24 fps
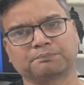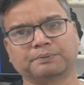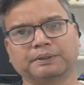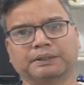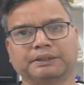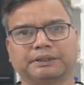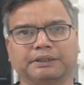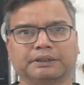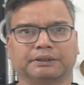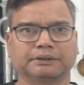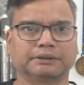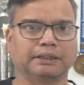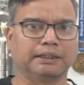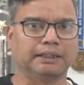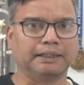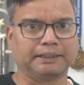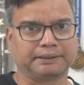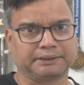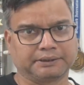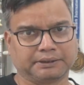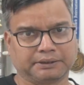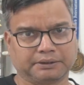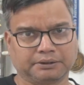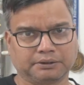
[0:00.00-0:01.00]
printing the
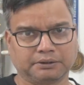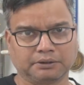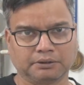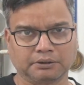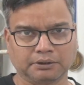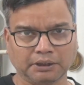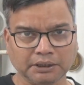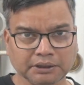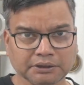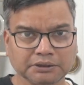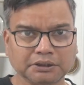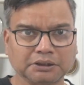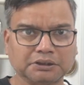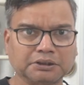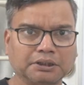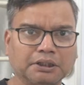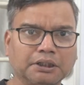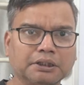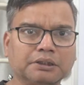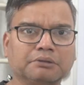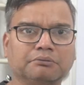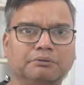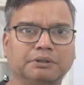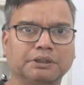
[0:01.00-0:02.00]
letter, right? The
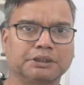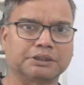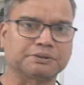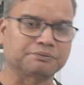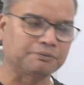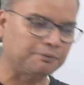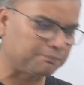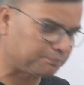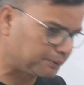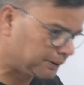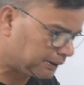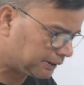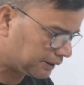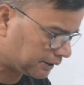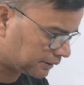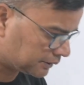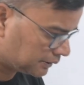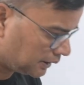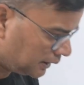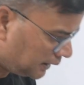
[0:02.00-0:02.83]
third one is for printing the